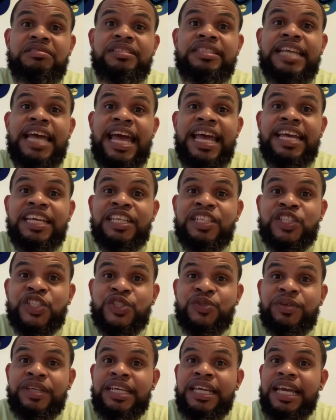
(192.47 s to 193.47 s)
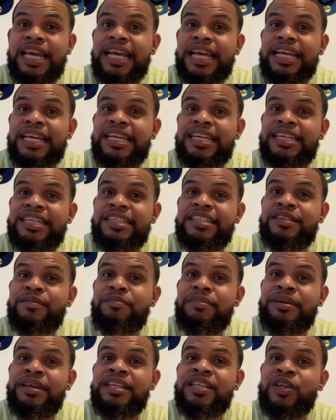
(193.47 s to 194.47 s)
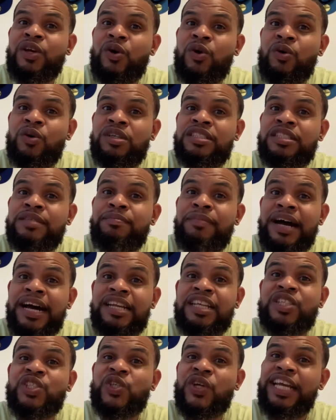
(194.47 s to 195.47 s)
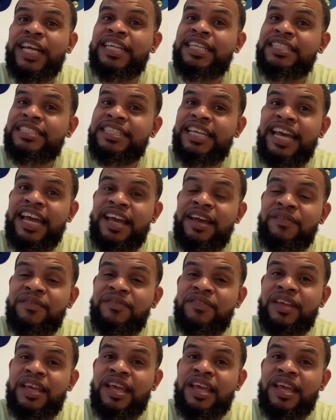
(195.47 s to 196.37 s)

that injury could have been caused by the training staff.